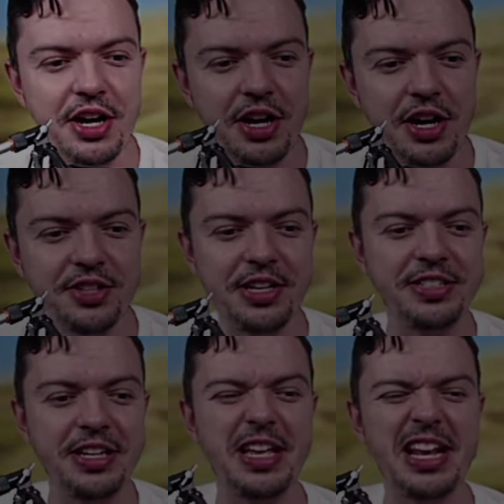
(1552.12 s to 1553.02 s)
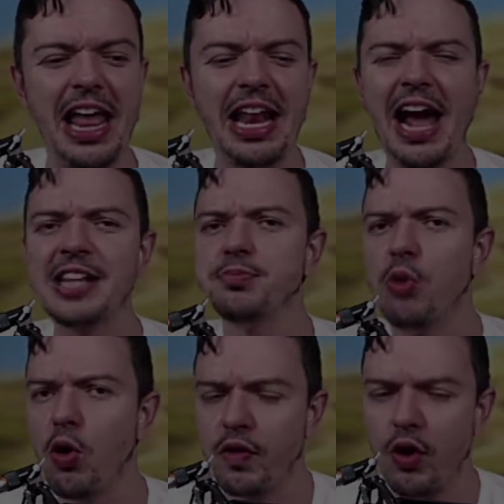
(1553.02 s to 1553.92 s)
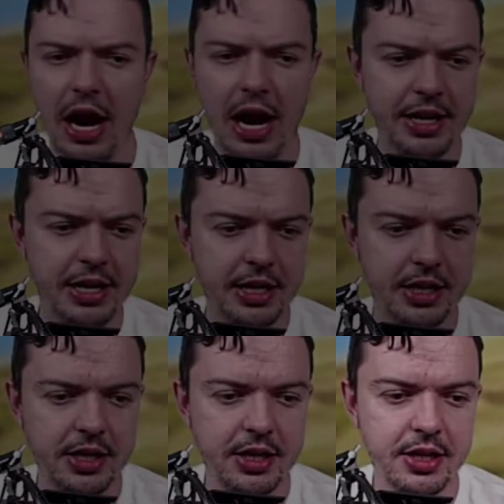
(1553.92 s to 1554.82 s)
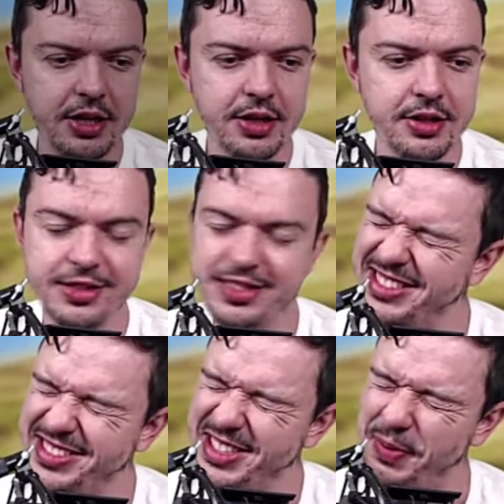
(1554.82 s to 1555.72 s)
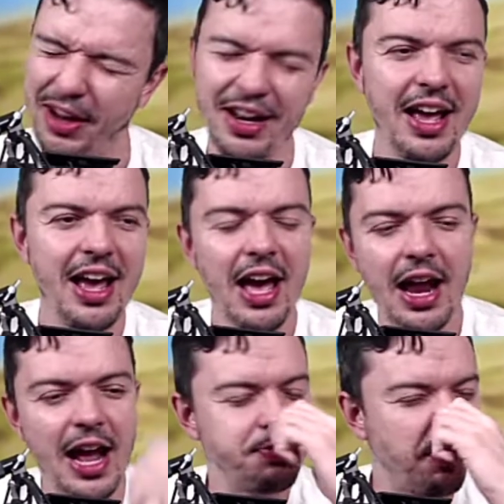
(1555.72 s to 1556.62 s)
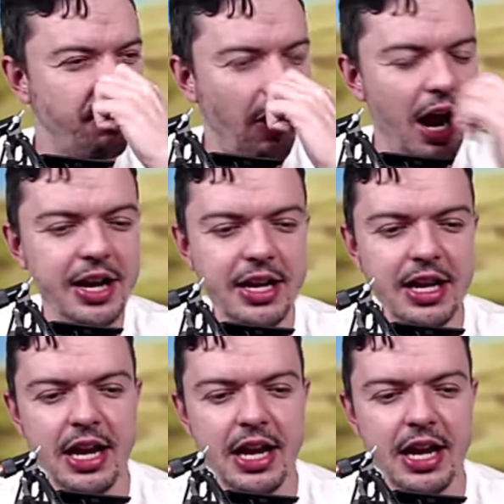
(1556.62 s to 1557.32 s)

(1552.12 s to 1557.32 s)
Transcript: It adds more variety. It adds more variety